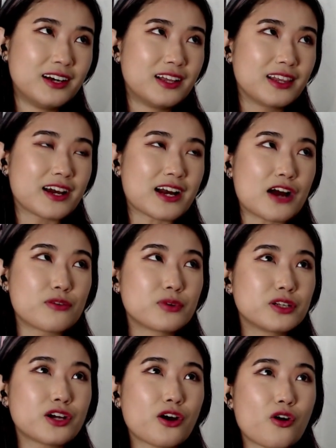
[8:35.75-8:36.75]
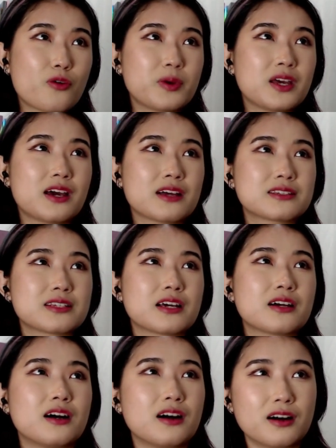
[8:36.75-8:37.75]
Like, I really hope he gets,
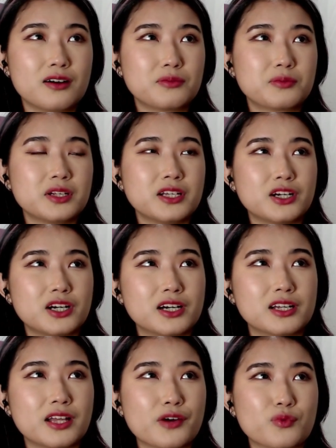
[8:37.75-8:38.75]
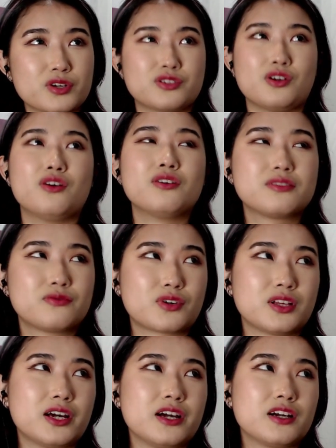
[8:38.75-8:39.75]
like, a really good, like, result
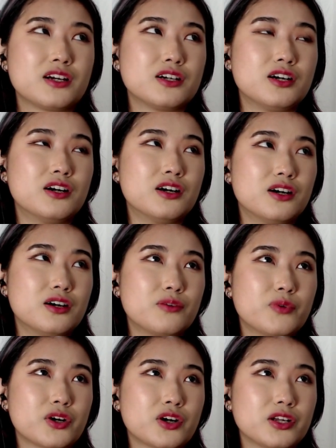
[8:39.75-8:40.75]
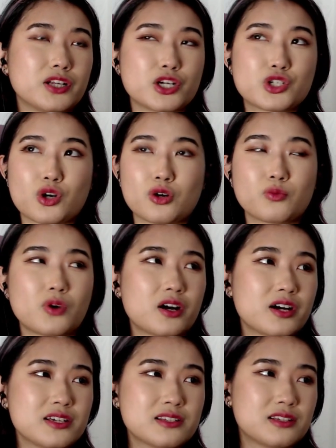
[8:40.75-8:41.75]
for, like, what do you call it, like,
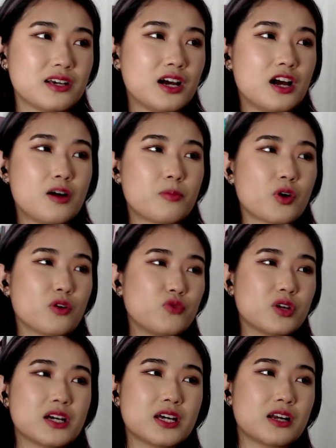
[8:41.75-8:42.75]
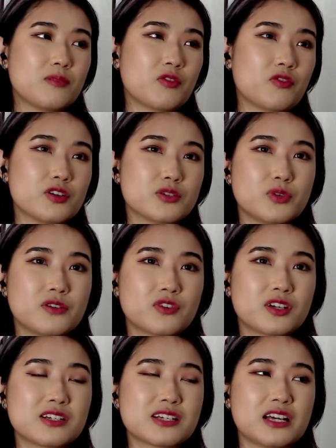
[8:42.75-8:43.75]
chart-wise. Bro, if we can get him a first win
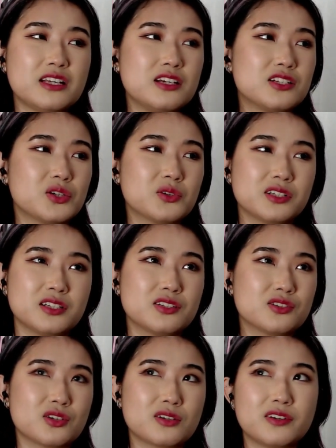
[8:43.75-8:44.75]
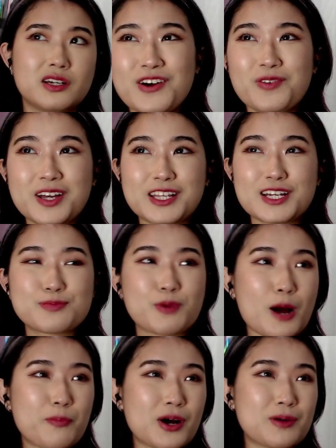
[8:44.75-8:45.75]
for this, I think he totally deserves it. When this
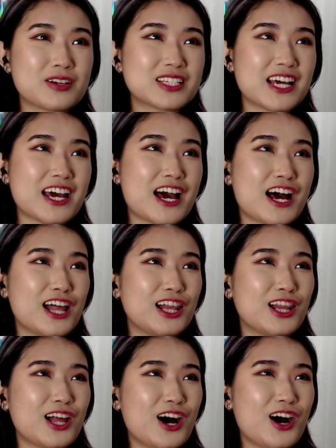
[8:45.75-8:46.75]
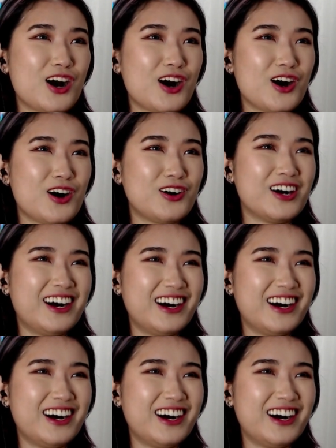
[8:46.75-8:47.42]
pop up, I was like, hello?